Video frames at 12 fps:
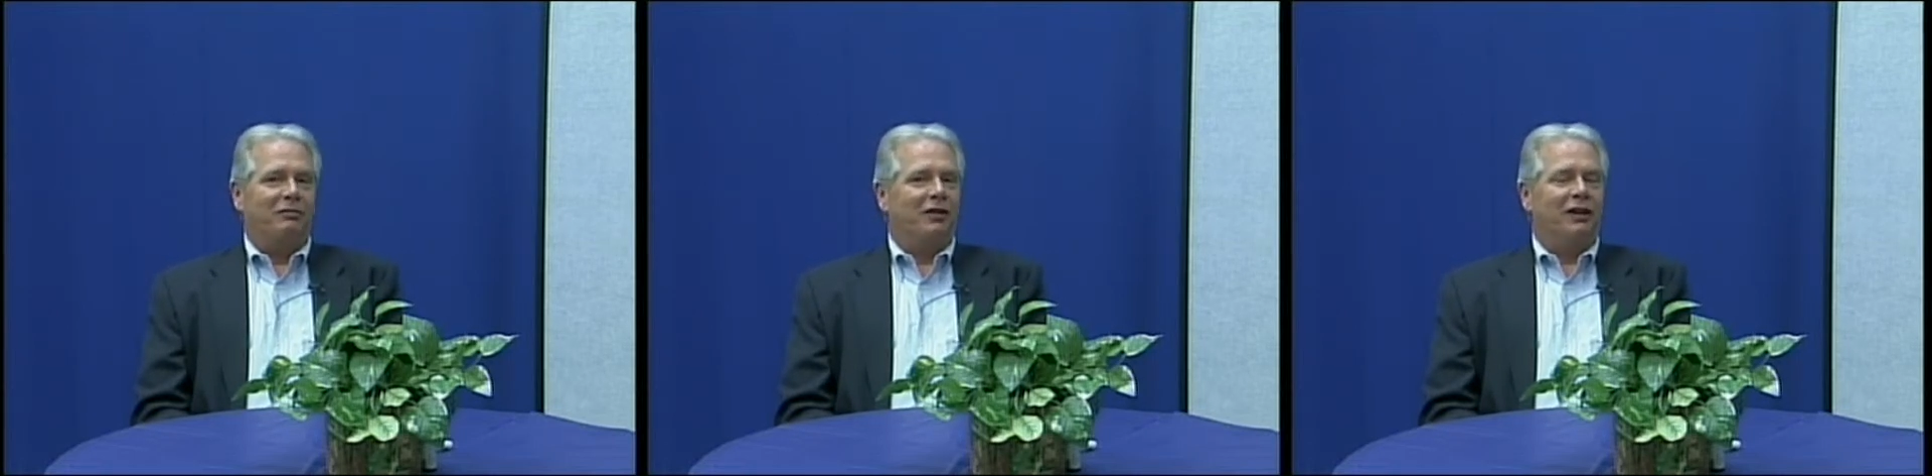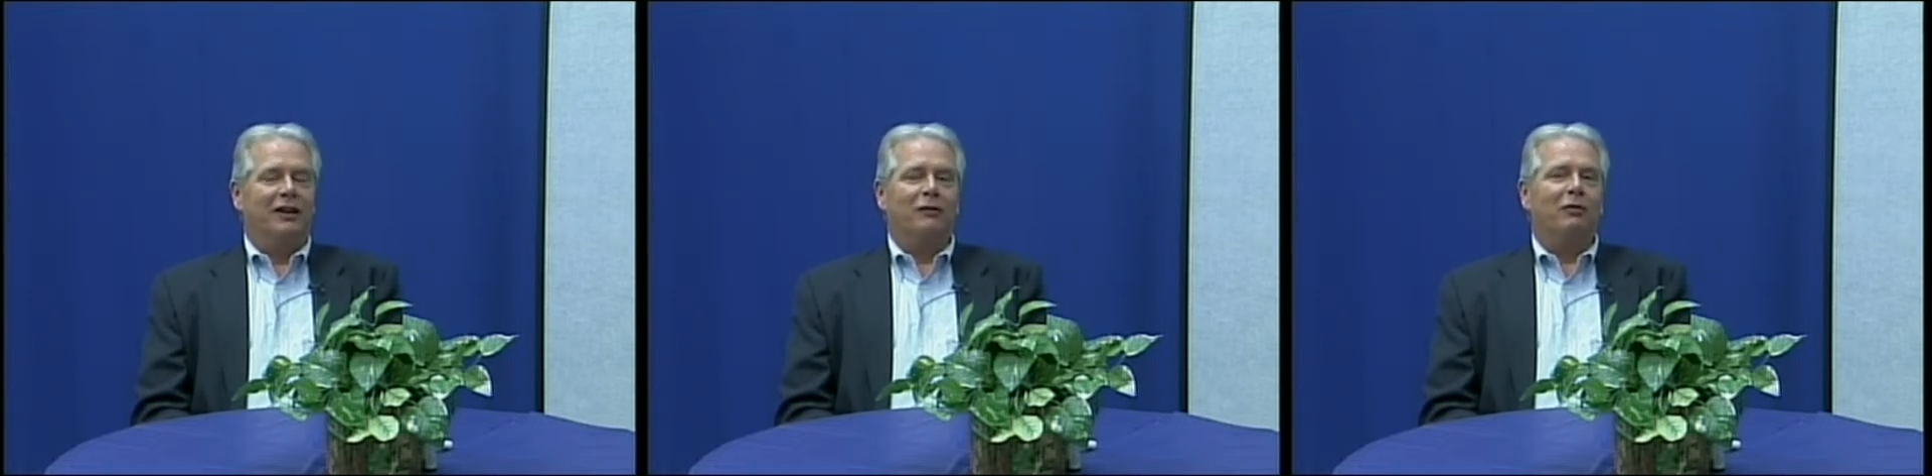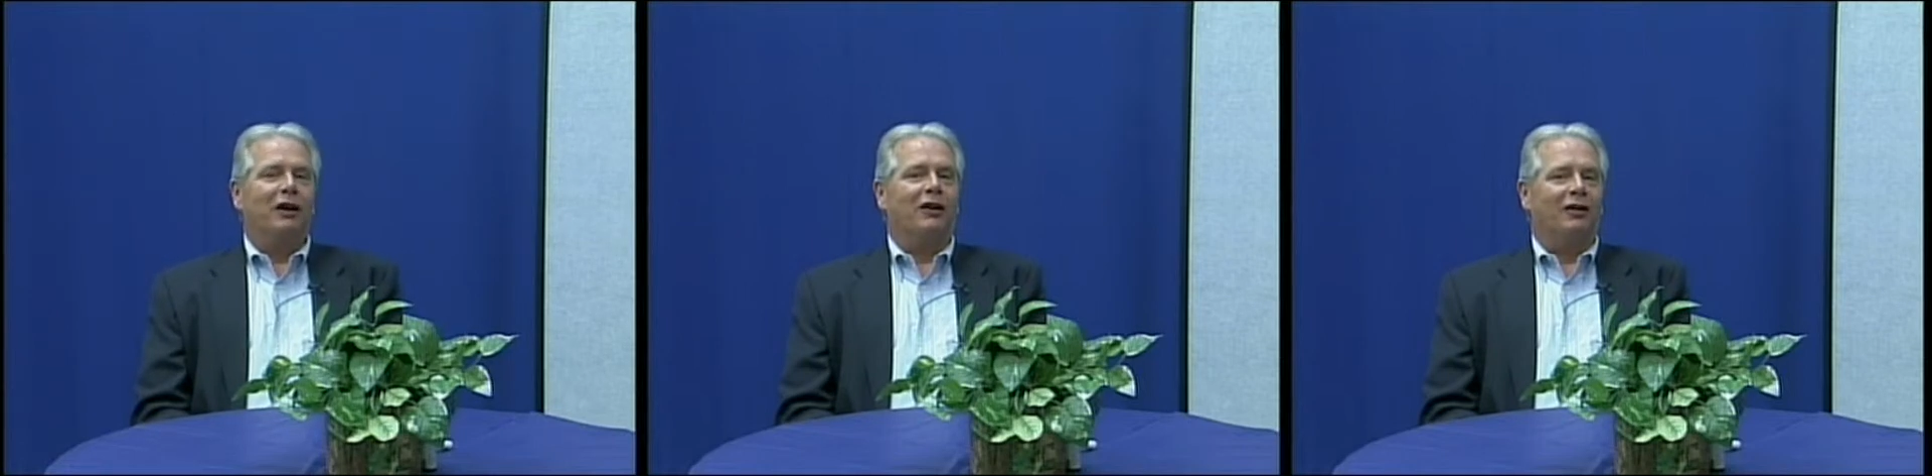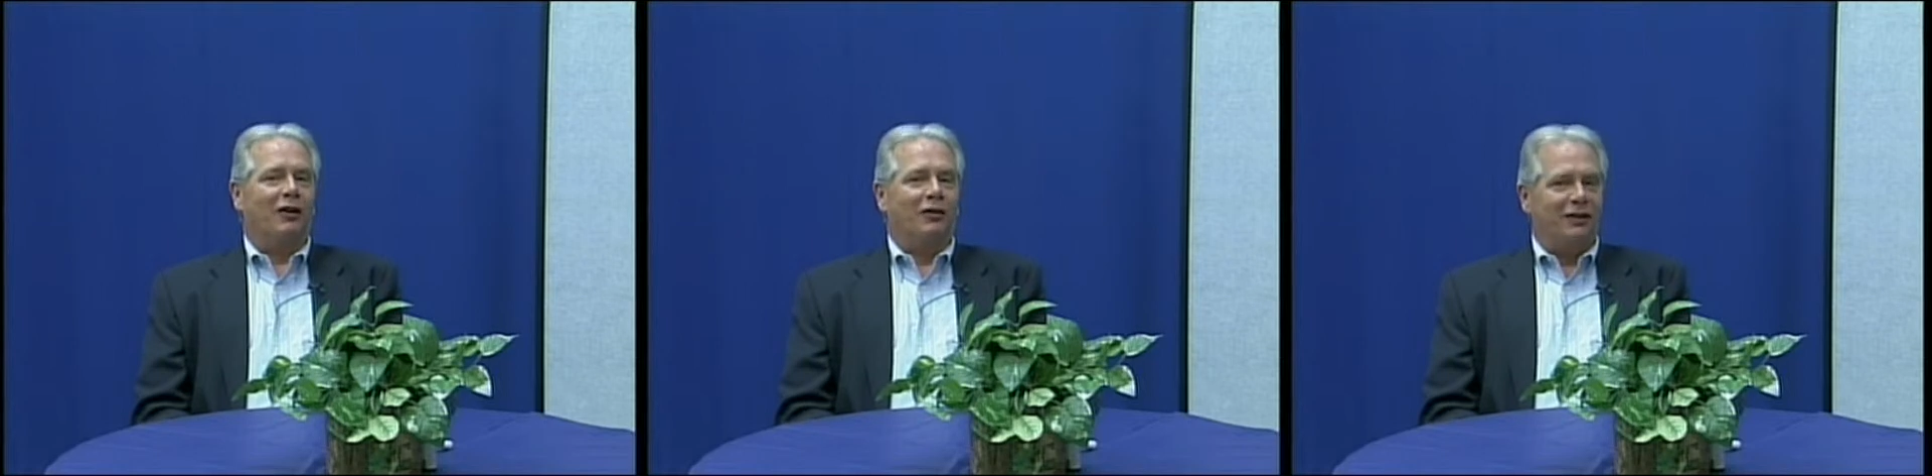feeling
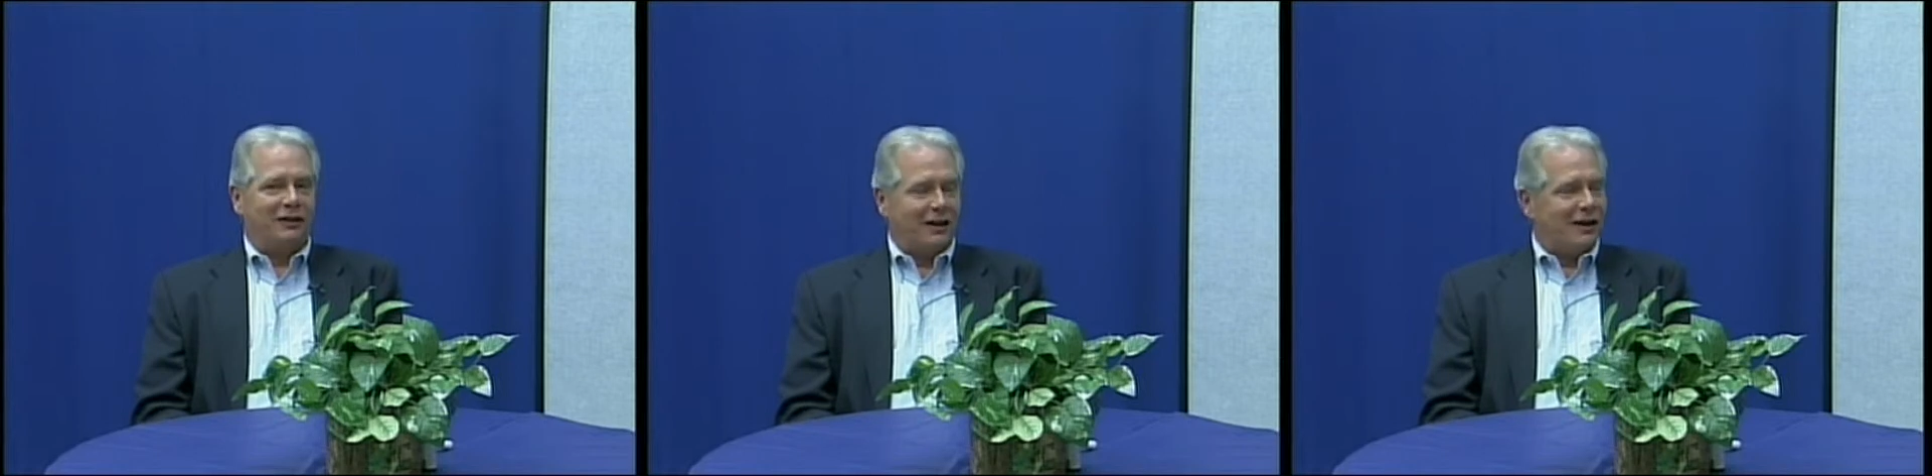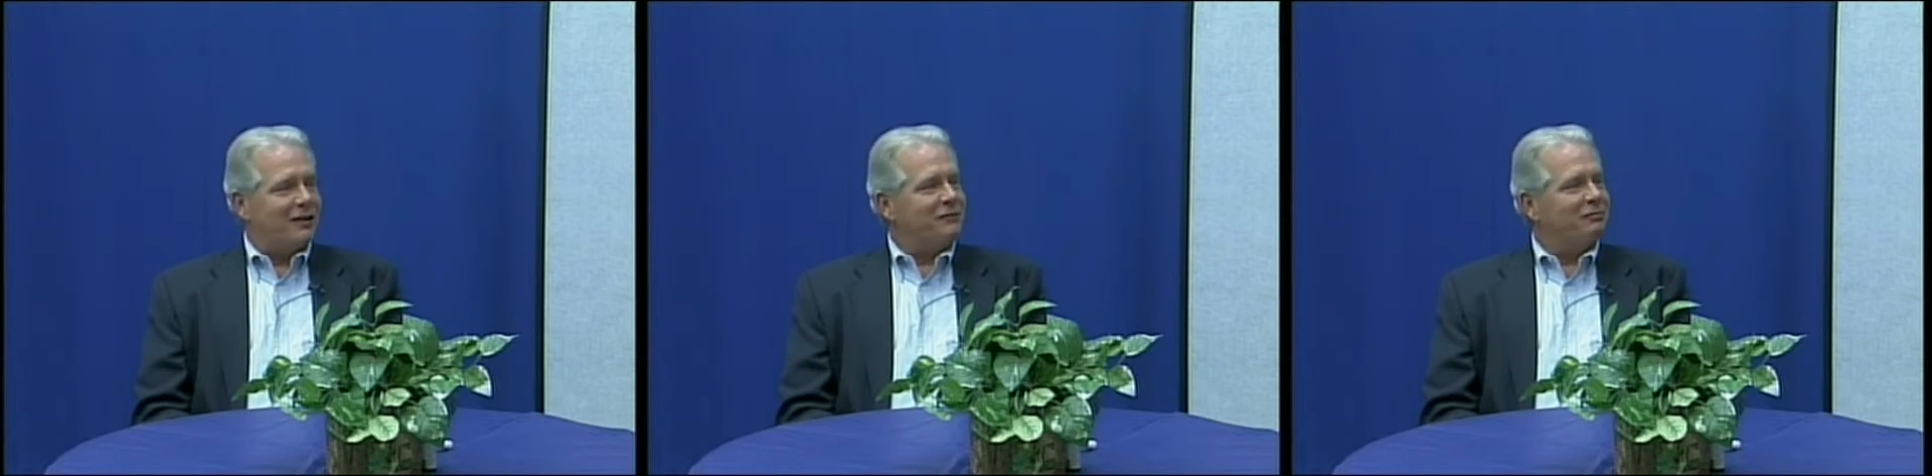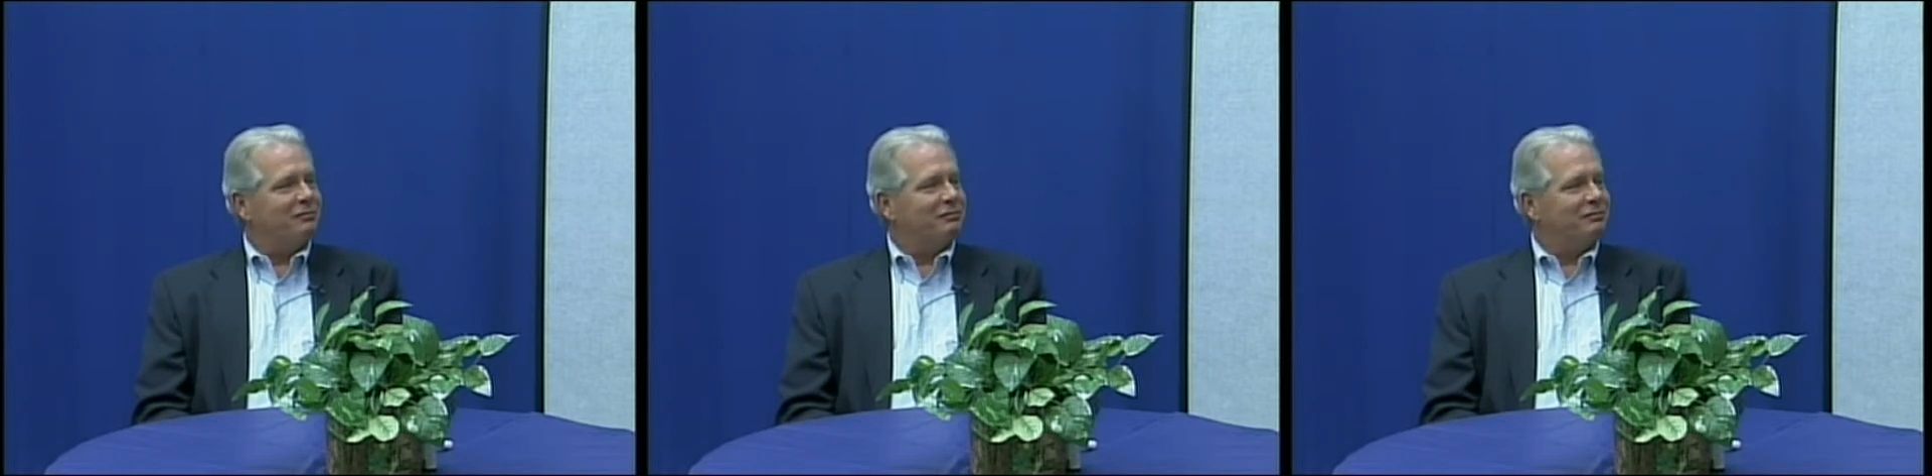better all the time.